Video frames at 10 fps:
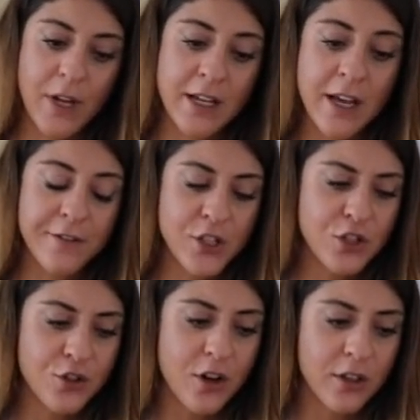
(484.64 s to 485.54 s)
I have
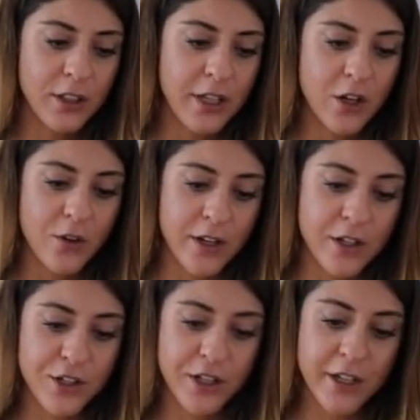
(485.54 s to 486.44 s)
strong Leo
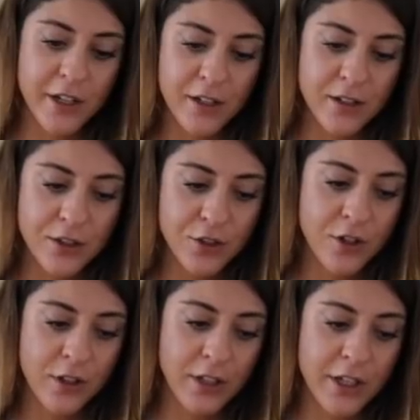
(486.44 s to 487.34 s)
energy here,
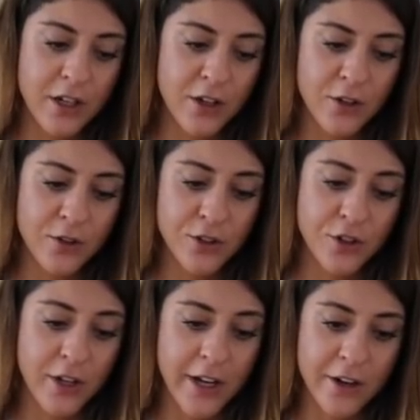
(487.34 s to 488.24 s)
strong Leo,
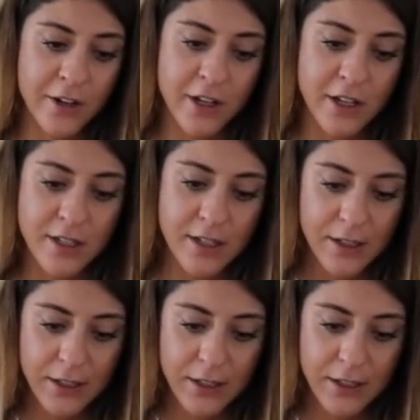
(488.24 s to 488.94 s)
strong Aries.